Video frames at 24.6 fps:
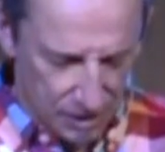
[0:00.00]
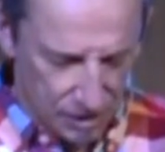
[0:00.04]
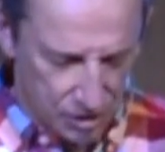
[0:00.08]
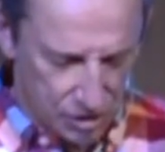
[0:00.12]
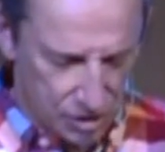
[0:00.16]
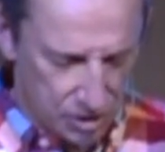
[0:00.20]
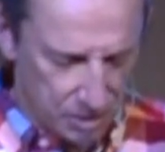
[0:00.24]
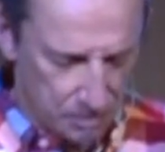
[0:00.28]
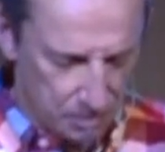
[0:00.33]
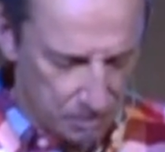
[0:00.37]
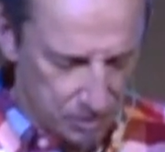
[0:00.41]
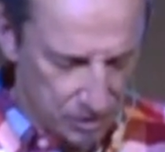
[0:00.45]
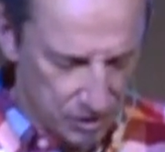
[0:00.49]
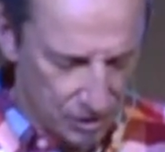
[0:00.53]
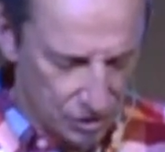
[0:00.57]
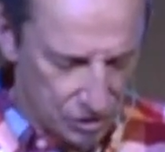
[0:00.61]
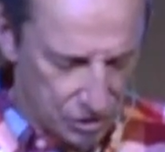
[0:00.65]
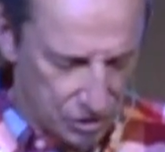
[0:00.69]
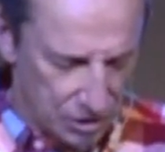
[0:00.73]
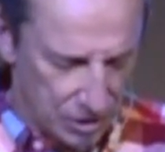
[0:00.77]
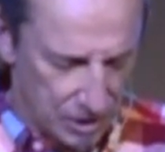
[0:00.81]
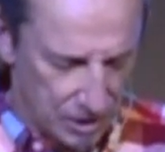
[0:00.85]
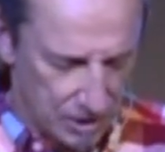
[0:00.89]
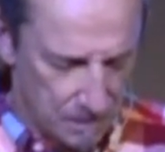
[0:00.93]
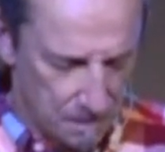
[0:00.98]
in its
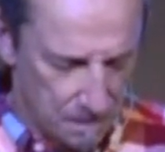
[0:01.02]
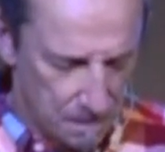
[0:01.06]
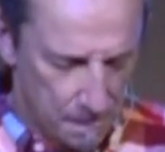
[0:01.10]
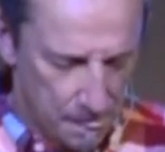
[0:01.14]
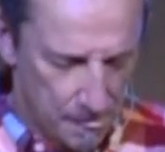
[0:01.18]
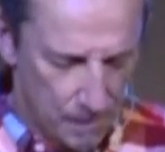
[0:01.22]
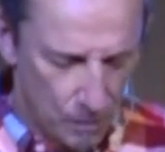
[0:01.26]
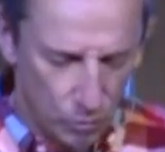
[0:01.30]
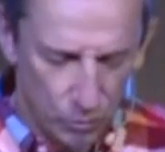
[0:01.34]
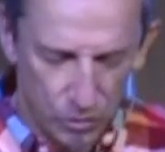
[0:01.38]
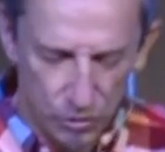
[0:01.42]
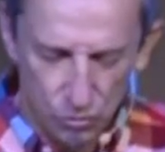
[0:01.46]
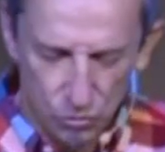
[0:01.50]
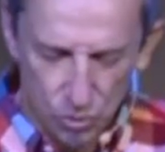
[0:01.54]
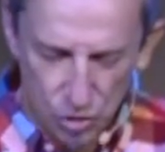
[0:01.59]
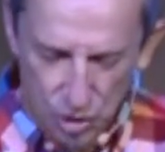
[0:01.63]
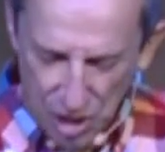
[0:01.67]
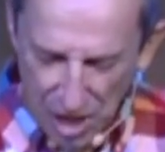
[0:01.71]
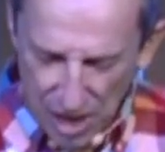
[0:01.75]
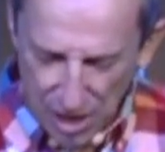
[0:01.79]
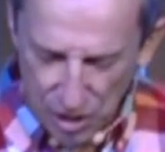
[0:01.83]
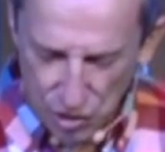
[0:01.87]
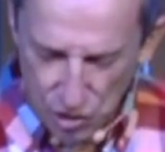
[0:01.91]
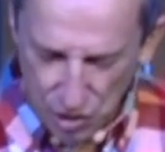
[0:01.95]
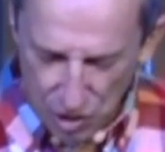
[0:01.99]
simplicity, will you
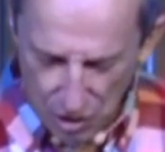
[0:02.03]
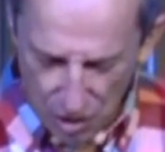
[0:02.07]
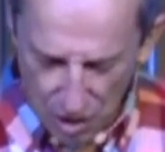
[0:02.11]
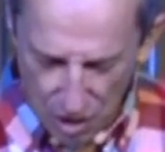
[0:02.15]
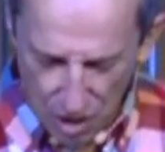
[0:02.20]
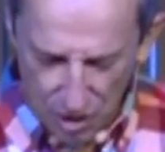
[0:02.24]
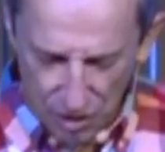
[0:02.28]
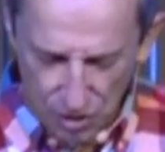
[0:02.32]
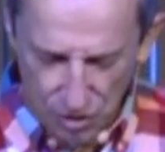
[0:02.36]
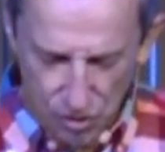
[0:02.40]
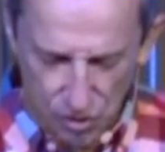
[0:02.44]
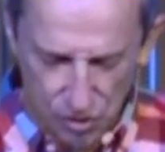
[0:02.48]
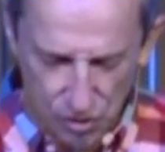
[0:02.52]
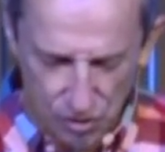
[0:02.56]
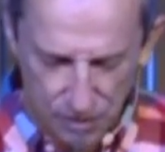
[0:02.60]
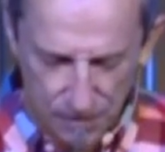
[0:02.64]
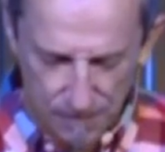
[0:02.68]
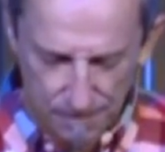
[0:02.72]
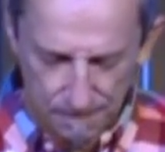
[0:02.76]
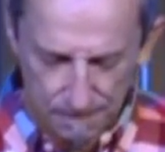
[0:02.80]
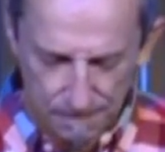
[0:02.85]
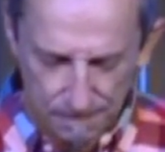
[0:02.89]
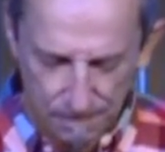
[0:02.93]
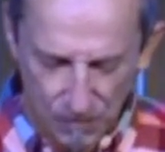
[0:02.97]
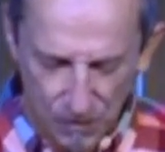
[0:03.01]
change our hearts?
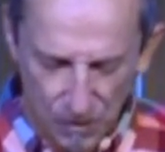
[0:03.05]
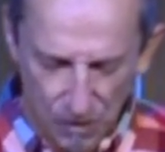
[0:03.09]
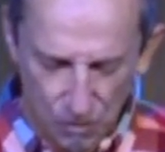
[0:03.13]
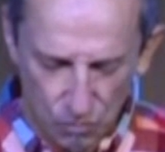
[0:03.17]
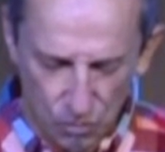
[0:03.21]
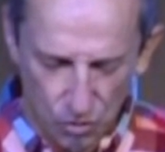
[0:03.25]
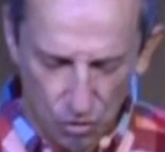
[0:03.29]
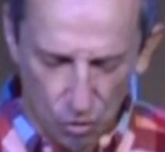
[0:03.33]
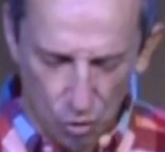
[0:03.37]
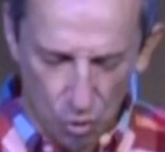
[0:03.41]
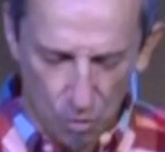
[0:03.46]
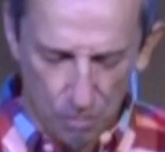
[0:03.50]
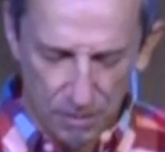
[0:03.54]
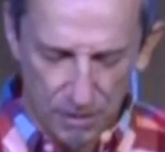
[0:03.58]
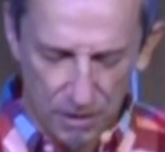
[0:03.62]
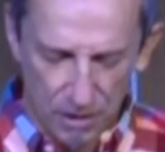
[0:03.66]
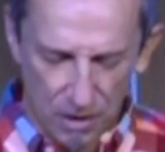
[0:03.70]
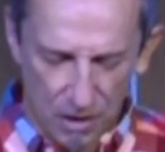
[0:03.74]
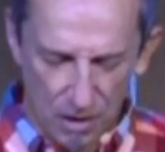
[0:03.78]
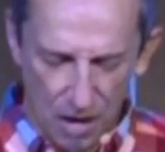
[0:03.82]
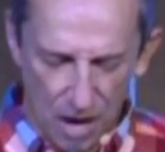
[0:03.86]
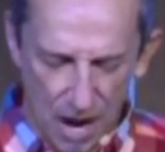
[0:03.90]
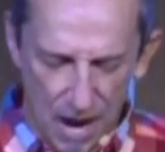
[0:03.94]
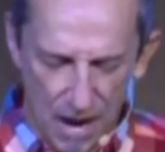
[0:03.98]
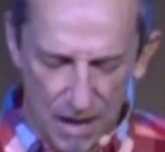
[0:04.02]
Will you open
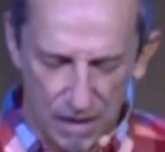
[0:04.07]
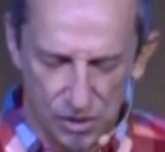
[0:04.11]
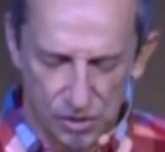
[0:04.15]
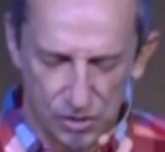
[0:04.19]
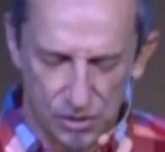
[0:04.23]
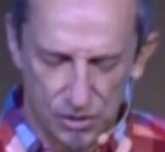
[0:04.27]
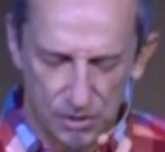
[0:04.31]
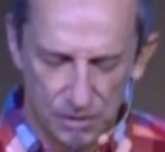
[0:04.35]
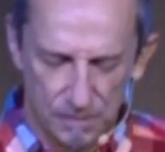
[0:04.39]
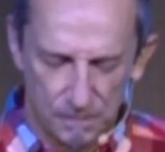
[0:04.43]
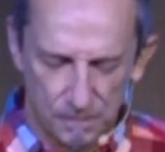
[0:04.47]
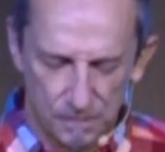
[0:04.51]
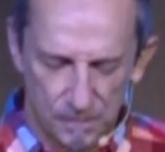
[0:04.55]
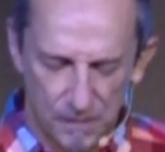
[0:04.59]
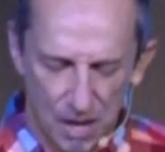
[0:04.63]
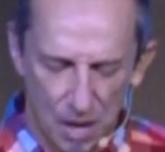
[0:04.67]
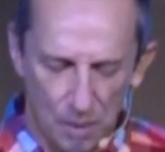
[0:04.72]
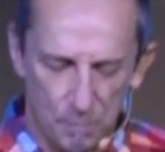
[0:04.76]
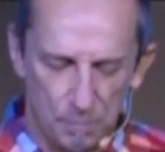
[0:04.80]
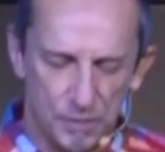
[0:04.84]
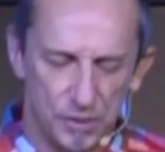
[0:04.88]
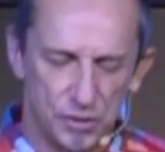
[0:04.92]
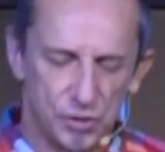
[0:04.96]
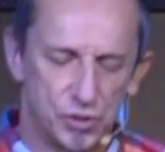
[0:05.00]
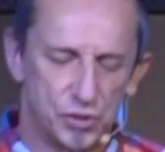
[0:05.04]
our eyes?
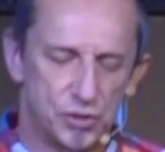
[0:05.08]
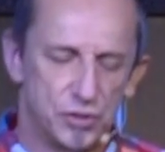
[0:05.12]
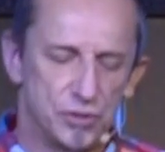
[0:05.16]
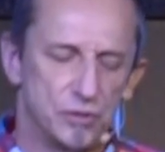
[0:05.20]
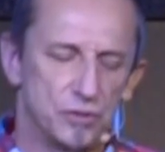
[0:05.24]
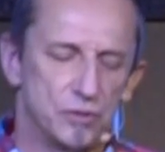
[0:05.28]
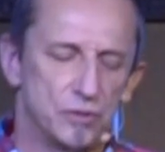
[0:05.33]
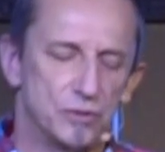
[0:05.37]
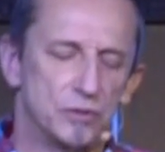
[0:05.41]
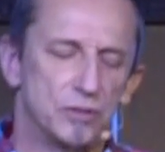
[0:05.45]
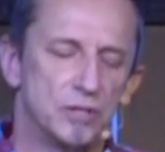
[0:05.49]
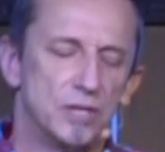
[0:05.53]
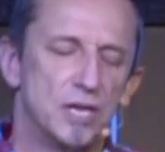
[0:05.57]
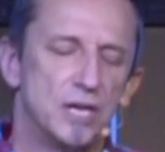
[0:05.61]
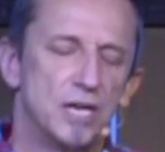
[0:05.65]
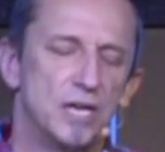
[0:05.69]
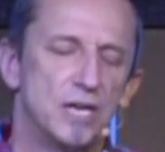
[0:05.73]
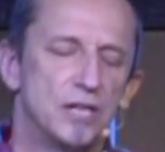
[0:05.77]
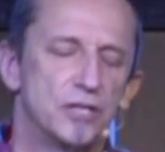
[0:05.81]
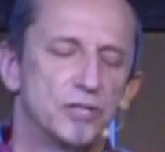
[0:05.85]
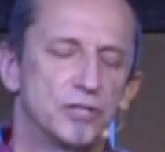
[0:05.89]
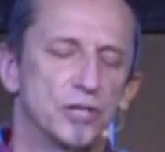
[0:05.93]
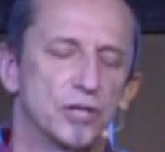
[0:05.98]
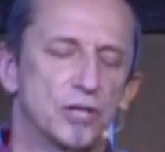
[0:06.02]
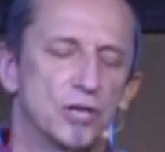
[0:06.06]
Help us to,
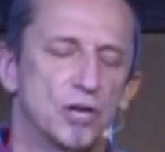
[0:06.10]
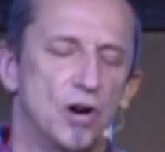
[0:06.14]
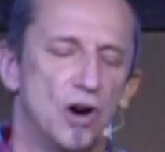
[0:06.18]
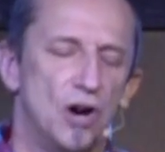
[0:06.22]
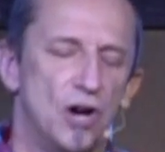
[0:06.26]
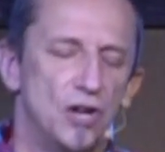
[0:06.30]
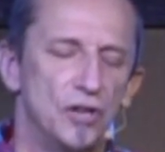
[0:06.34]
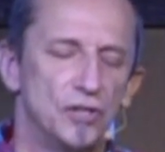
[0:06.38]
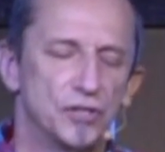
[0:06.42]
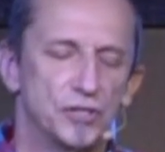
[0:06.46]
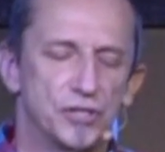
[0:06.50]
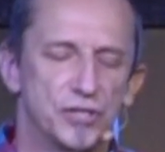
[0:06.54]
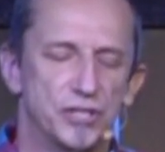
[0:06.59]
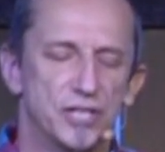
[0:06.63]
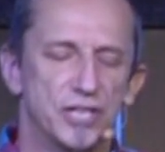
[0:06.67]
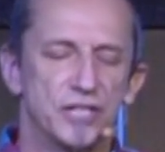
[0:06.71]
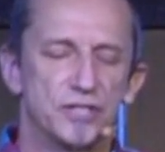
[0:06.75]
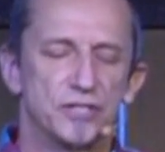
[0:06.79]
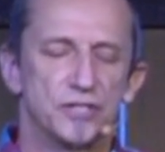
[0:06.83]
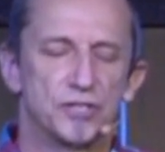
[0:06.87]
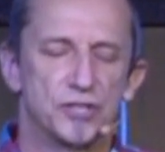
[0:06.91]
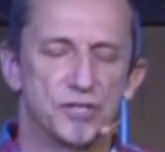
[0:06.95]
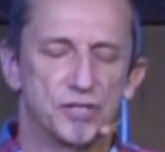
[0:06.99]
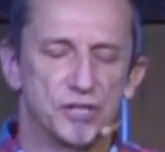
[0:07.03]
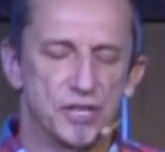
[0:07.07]
to call
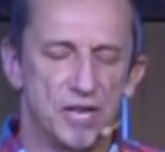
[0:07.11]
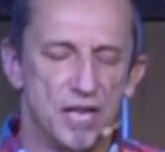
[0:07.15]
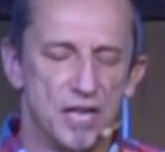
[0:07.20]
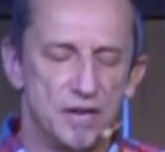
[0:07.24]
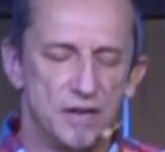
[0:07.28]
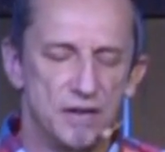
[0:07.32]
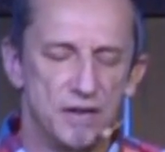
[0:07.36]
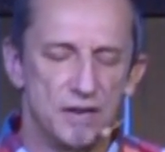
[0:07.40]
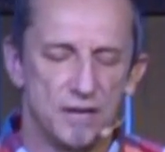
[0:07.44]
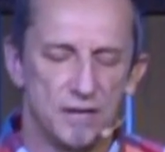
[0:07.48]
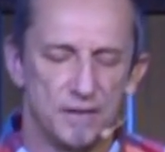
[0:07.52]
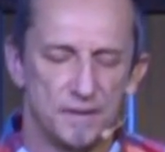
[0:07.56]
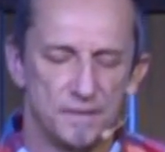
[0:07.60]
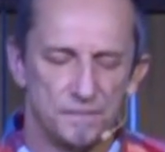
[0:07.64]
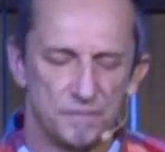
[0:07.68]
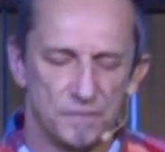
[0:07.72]
sin sin